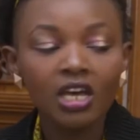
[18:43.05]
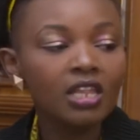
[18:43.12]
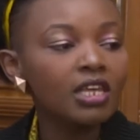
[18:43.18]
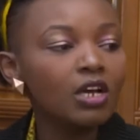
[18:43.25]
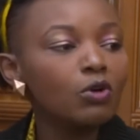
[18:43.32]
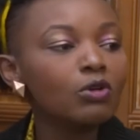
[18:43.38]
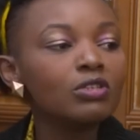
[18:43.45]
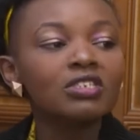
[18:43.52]

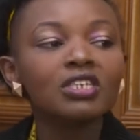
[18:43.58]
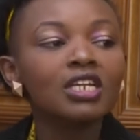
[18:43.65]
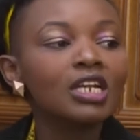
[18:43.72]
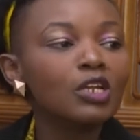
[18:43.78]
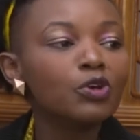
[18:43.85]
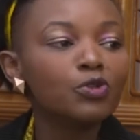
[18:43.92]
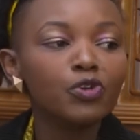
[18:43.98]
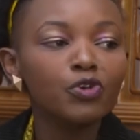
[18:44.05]
they're
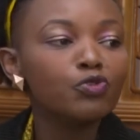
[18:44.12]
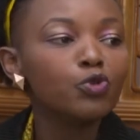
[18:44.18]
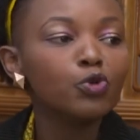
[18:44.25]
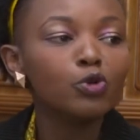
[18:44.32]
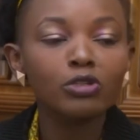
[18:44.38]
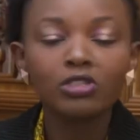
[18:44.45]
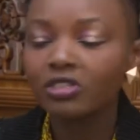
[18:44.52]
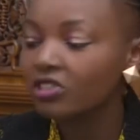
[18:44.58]
constantly on their
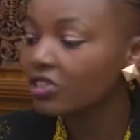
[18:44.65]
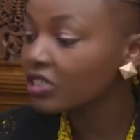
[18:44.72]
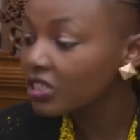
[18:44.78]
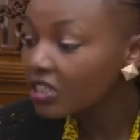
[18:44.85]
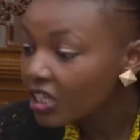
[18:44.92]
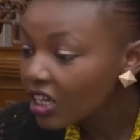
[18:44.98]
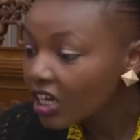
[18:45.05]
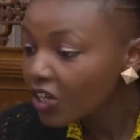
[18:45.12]
phones, just,